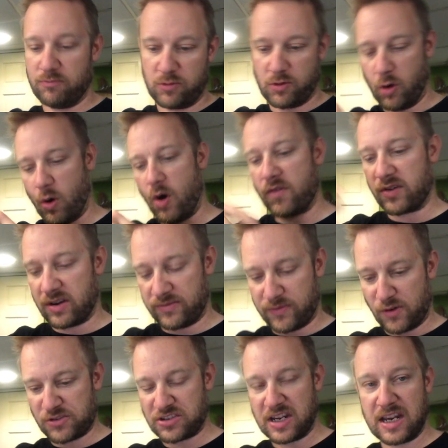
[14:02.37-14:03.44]
go over it
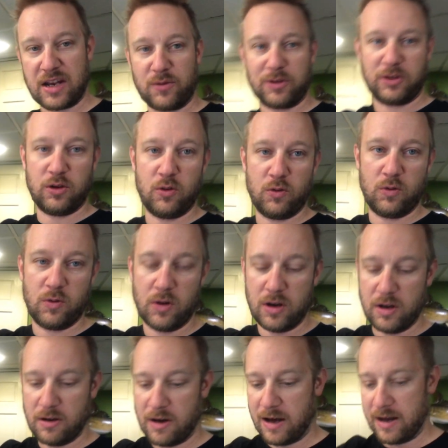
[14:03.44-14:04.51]
firsthand with you
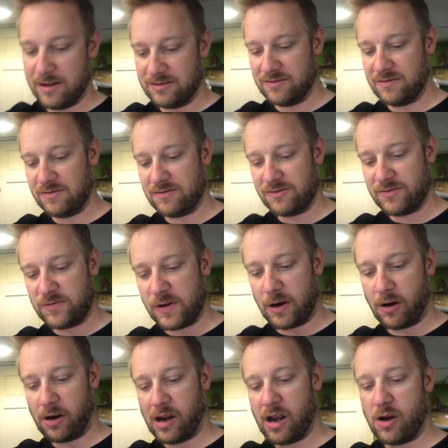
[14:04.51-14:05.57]
on
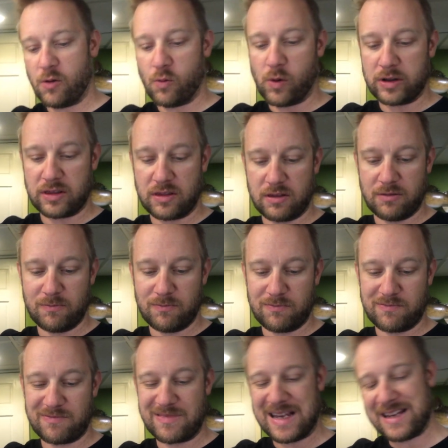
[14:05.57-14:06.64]
figuring out what
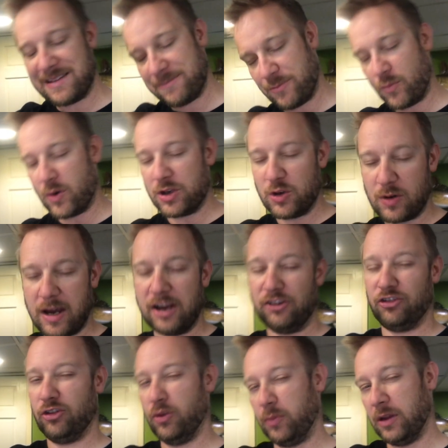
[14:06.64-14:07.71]
you guys
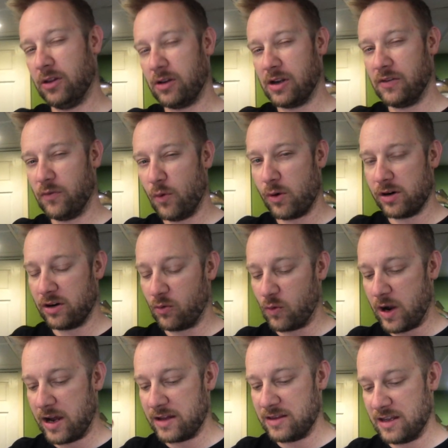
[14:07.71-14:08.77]
should be looking for in a
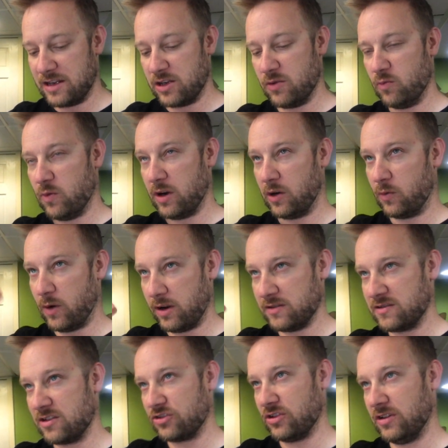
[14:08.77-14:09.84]
rod that you'd want to
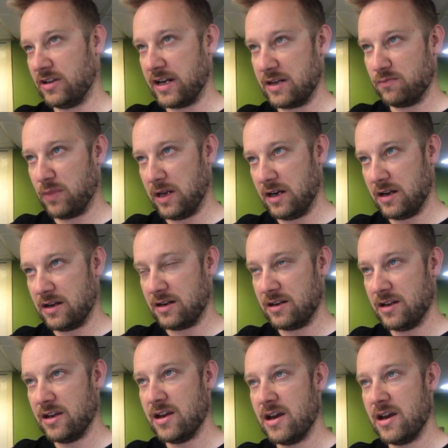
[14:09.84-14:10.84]
run such a light bait on.